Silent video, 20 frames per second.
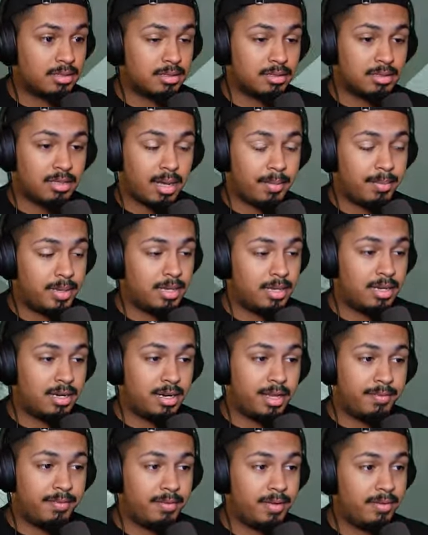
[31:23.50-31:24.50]
furniture. I mean,
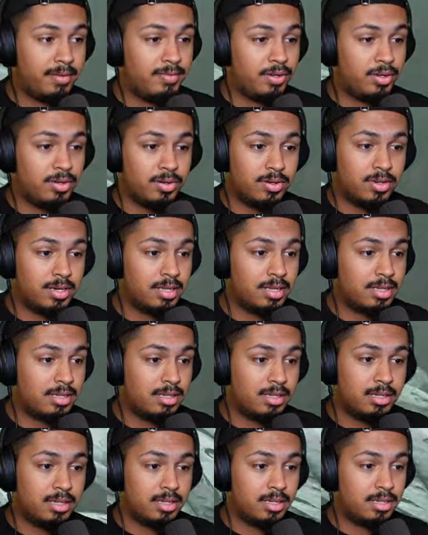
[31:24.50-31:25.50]
if if you're doing nice it,
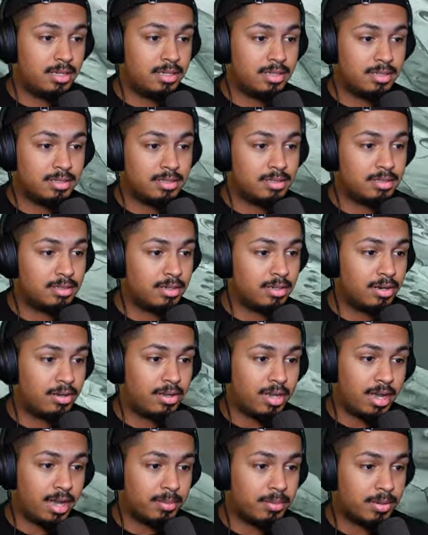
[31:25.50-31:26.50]
you,
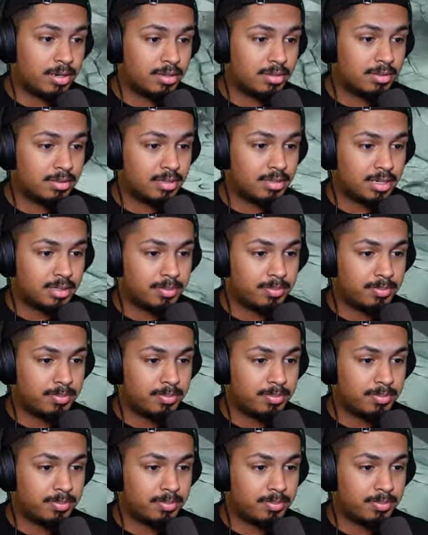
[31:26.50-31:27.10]
okay, bro, that's